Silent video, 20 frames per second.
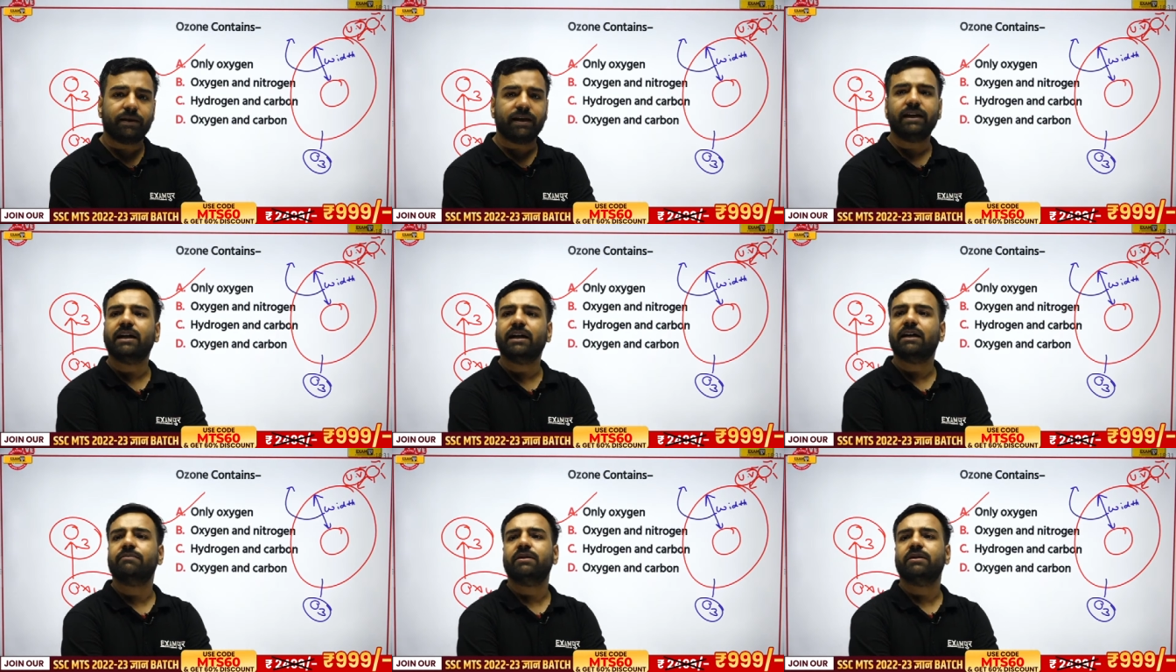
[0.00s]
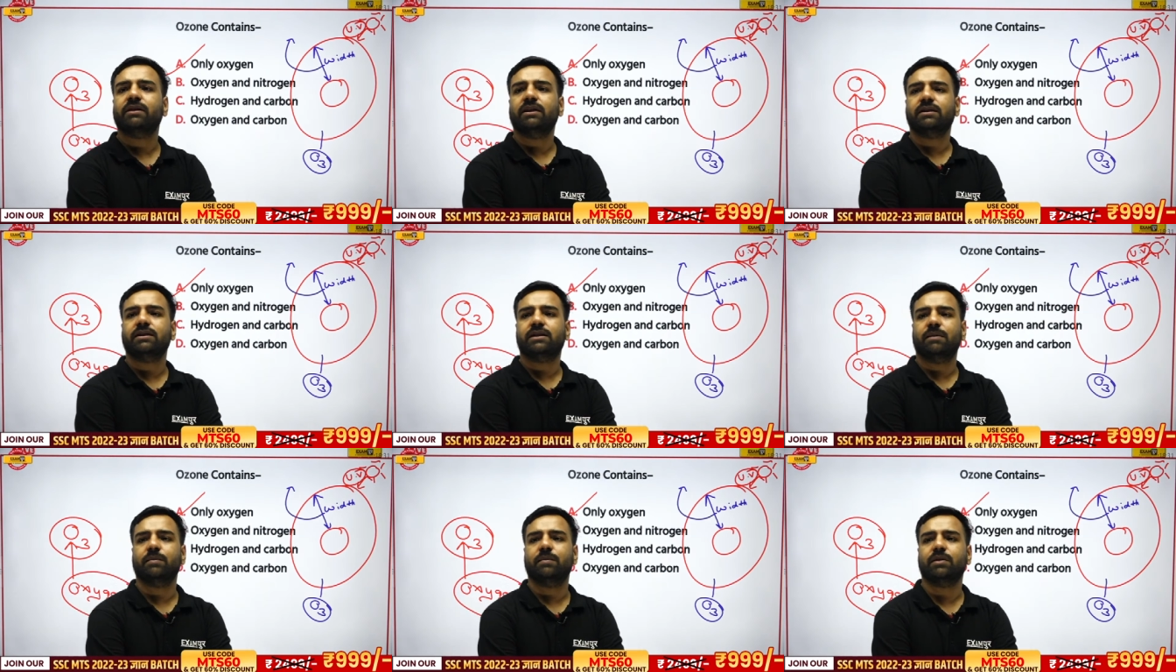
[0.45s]
It is asked
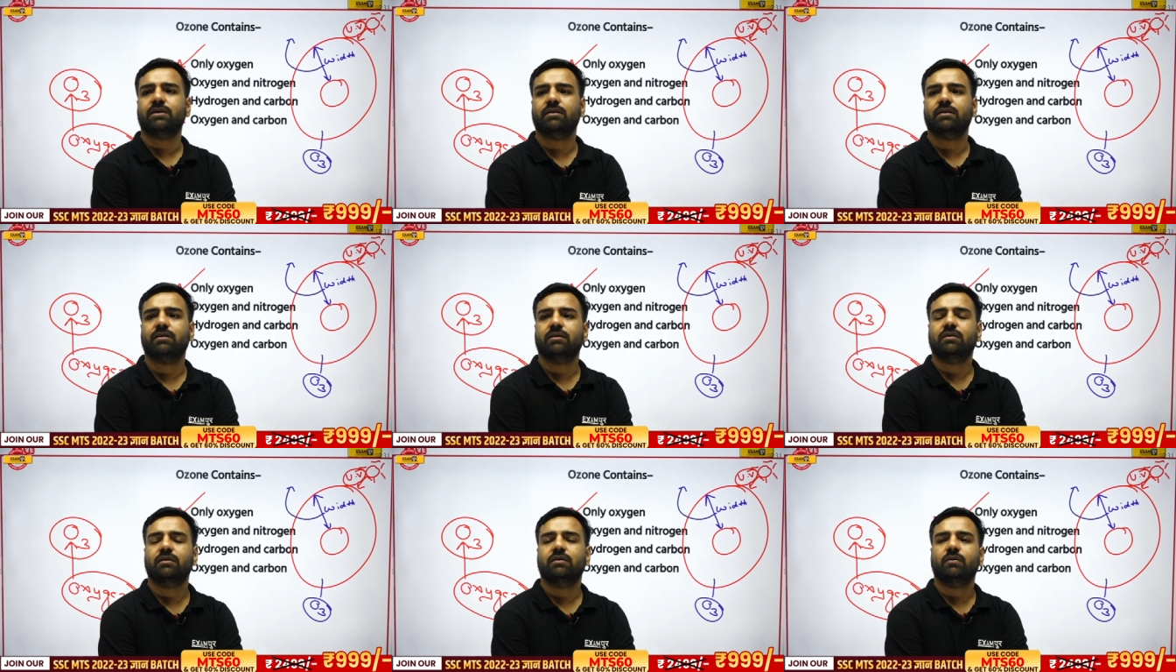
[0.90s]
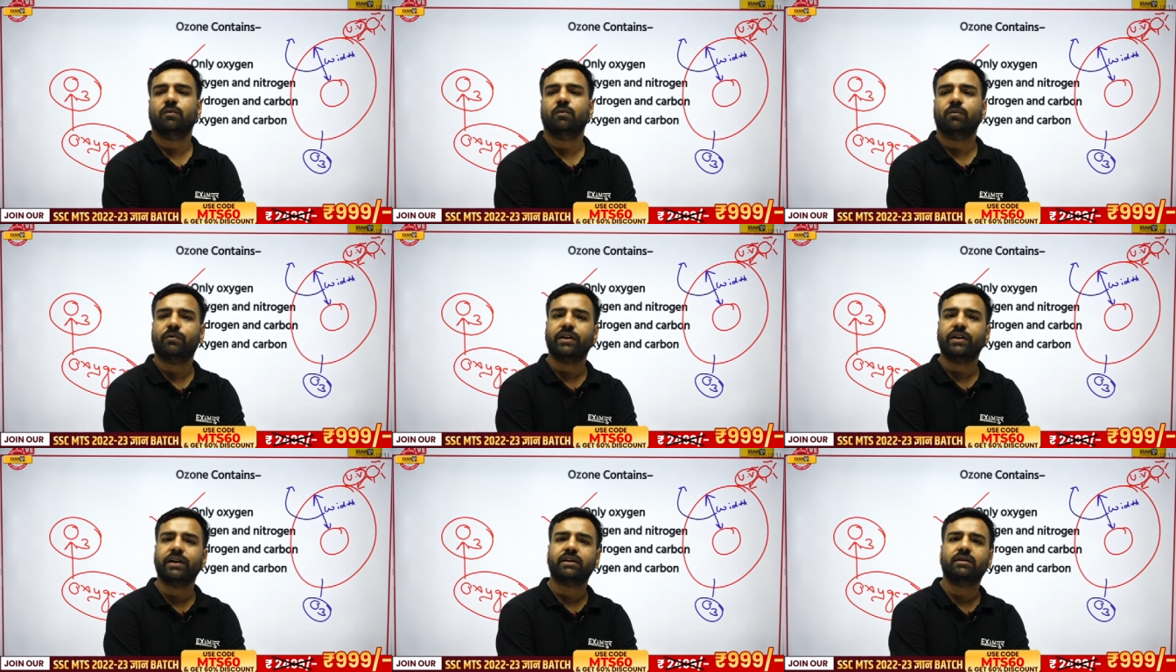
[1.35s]
many times in the
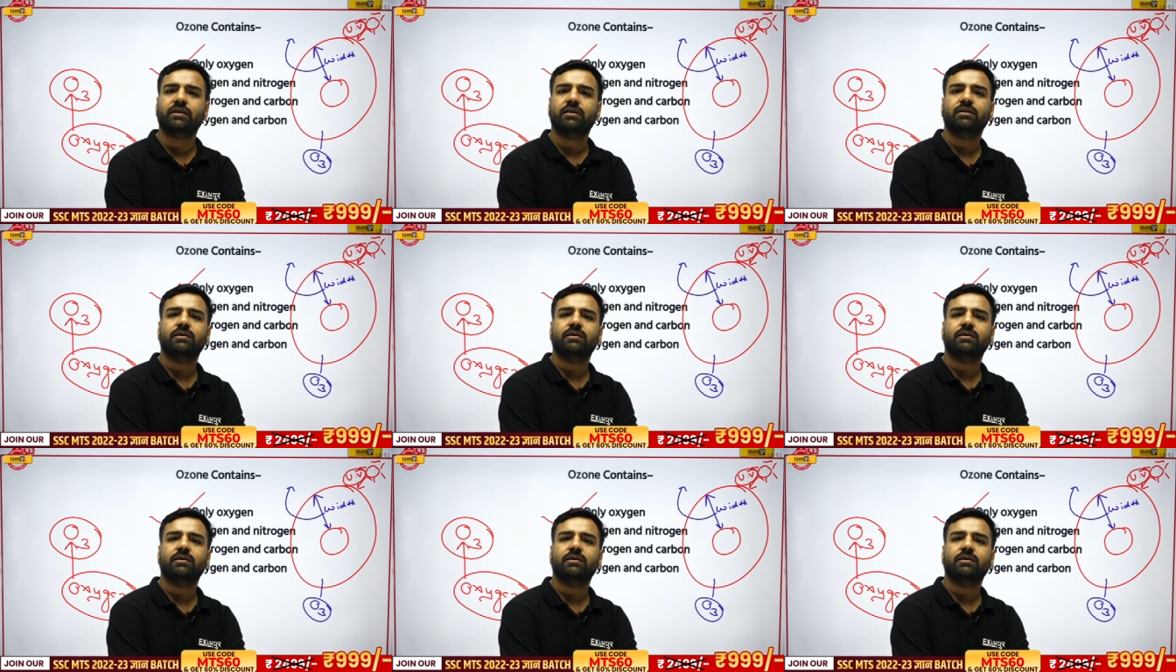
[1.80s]
examination.